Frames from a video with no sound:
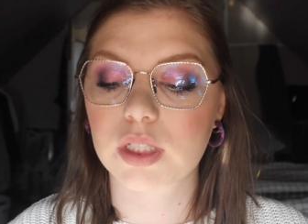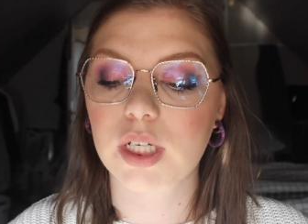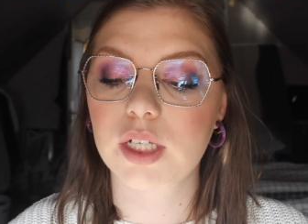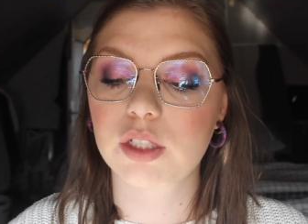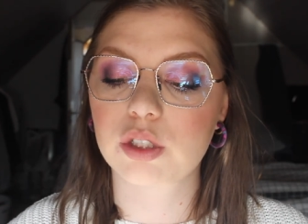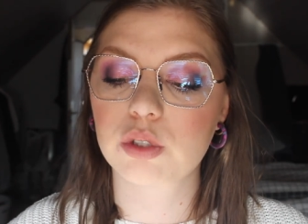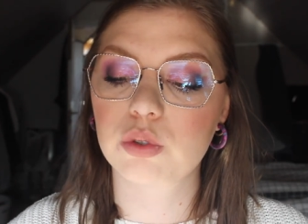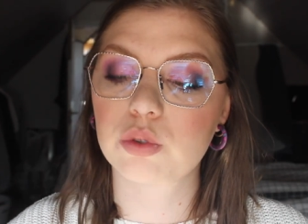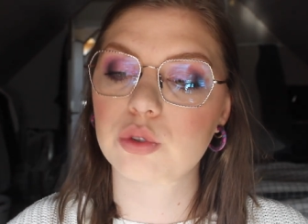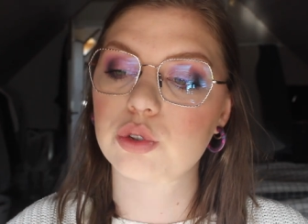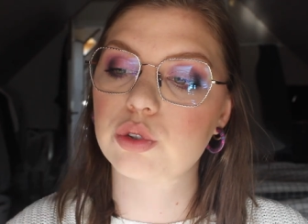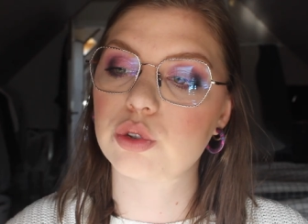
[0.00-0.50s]
I
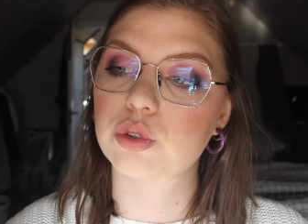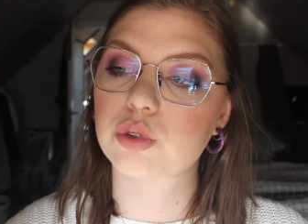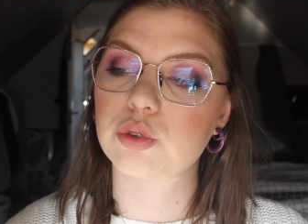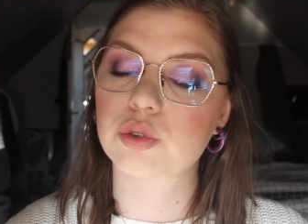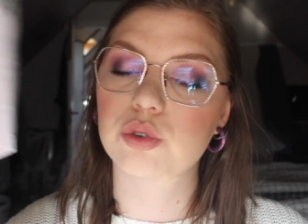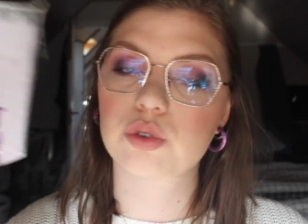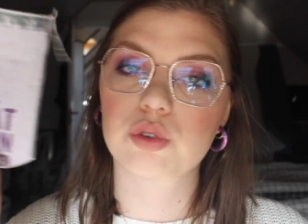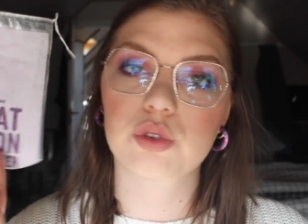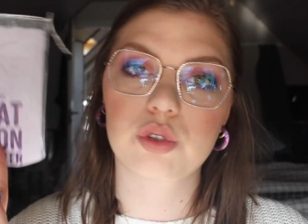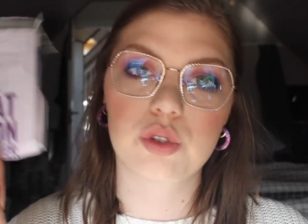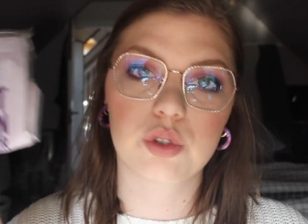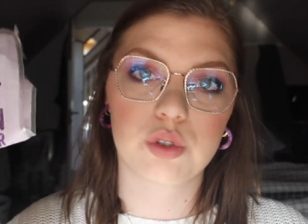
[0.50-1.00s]
don't use
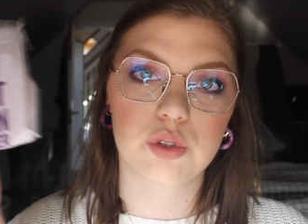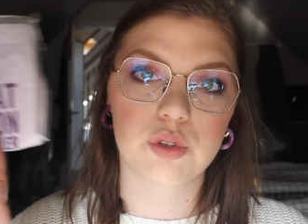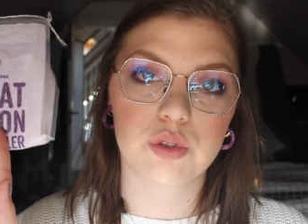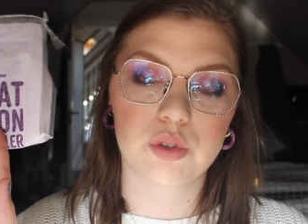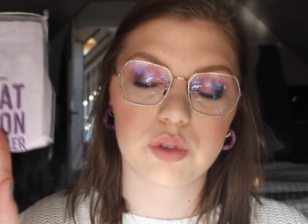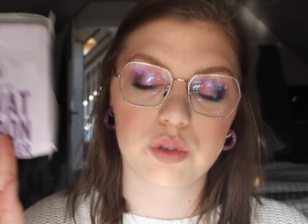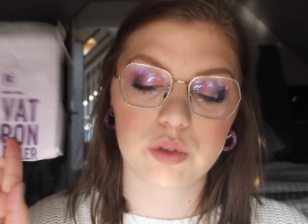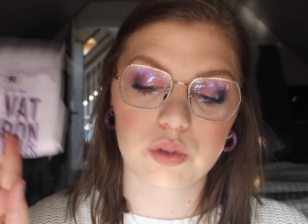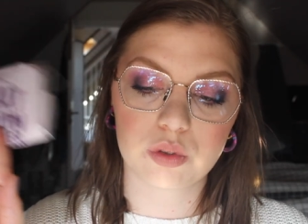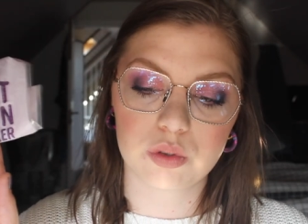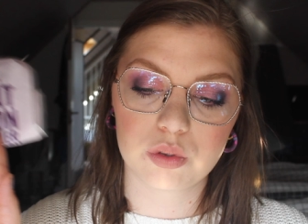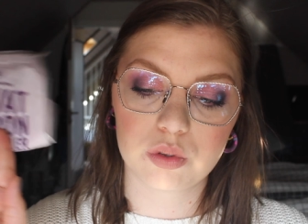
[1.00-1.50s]

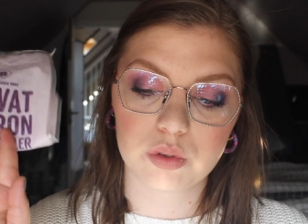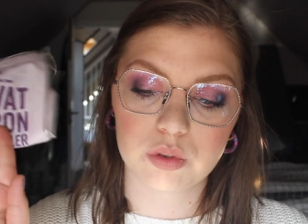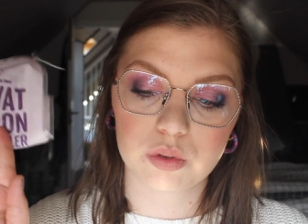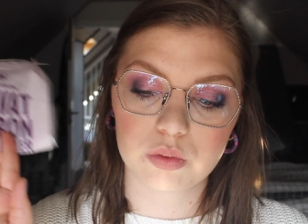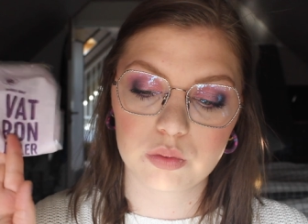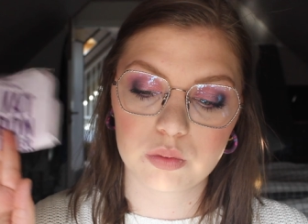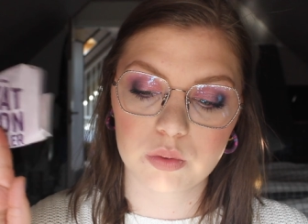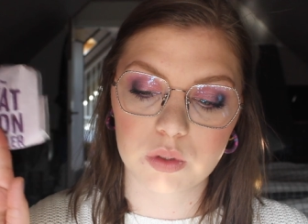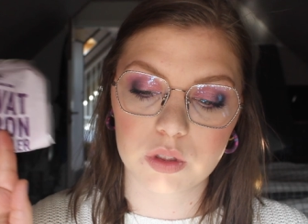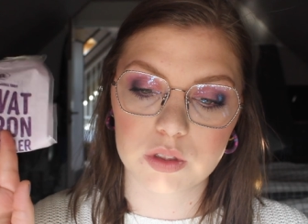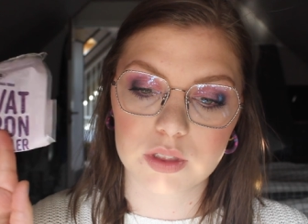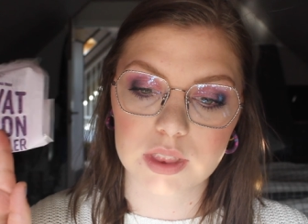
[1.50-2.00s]
the
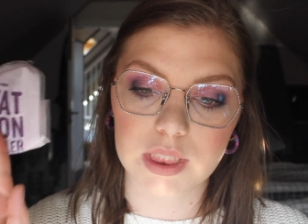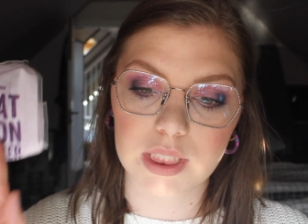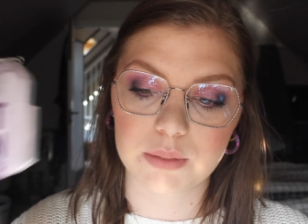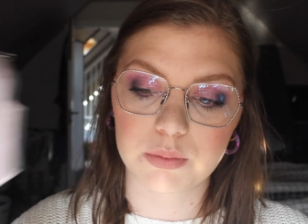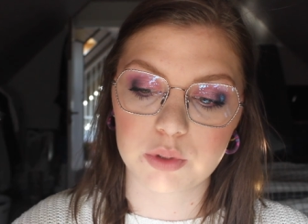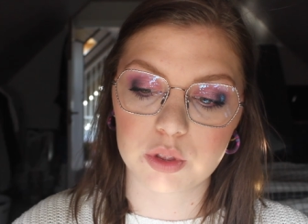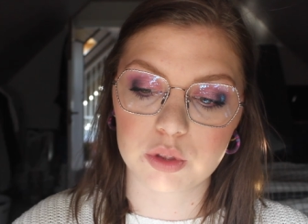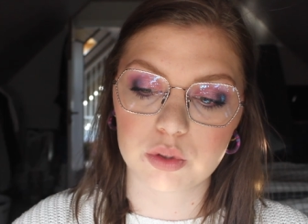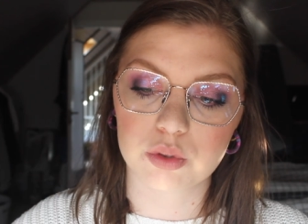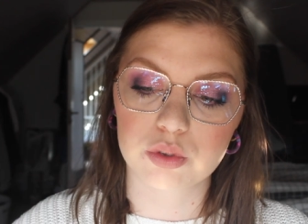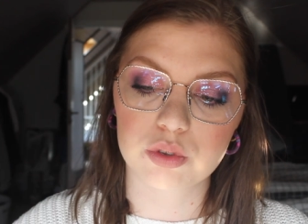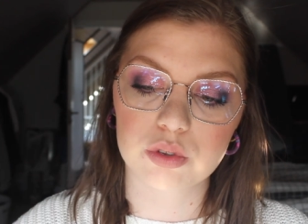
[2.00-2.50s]
one-time
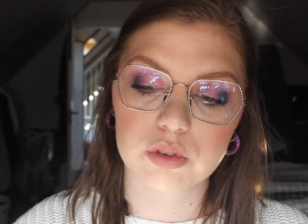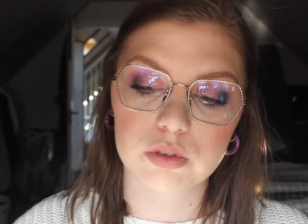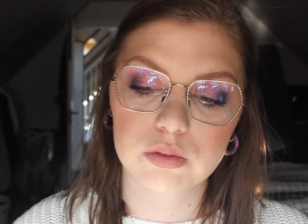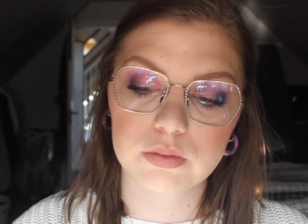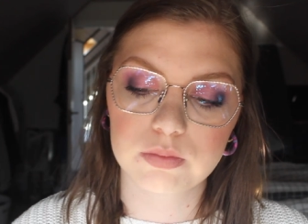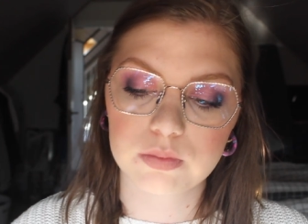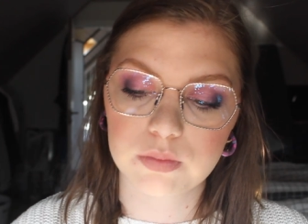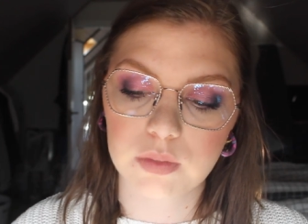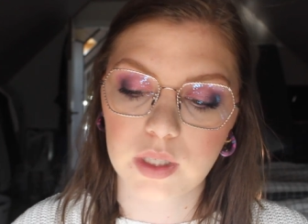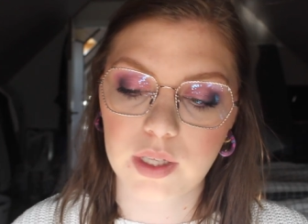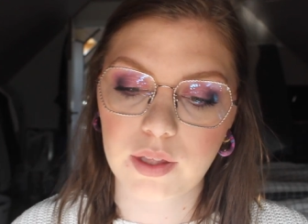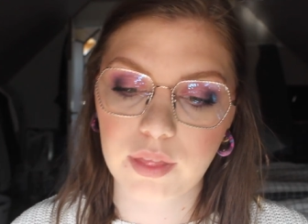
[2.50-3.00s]
use
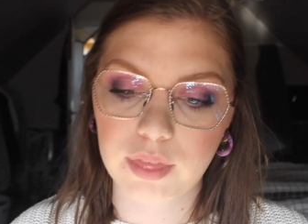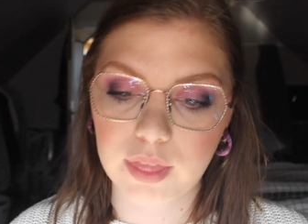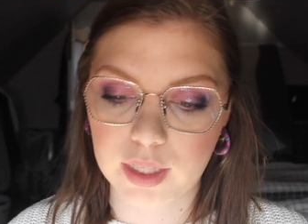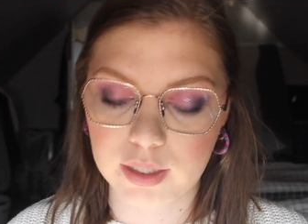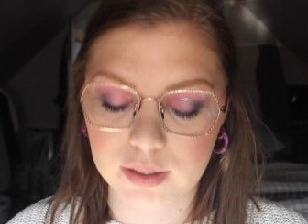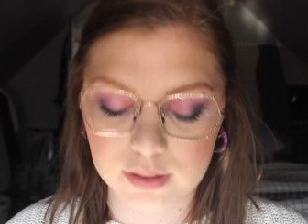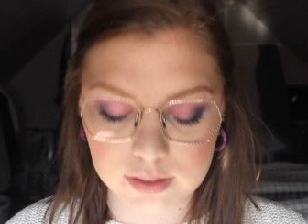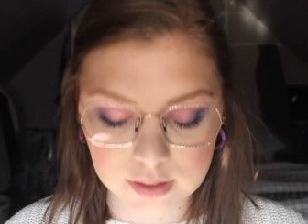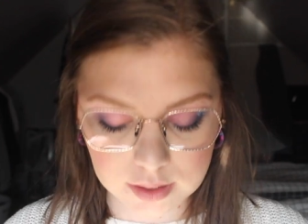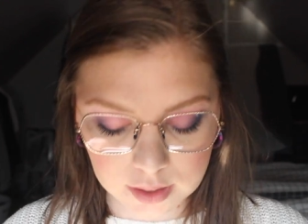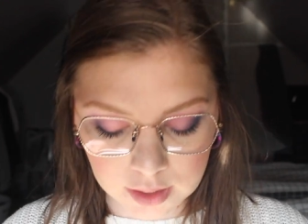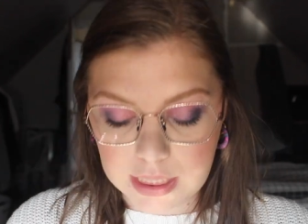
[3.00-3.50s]

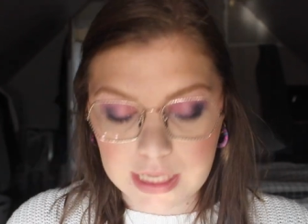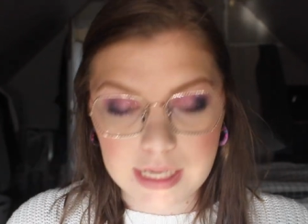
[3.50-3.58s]
things.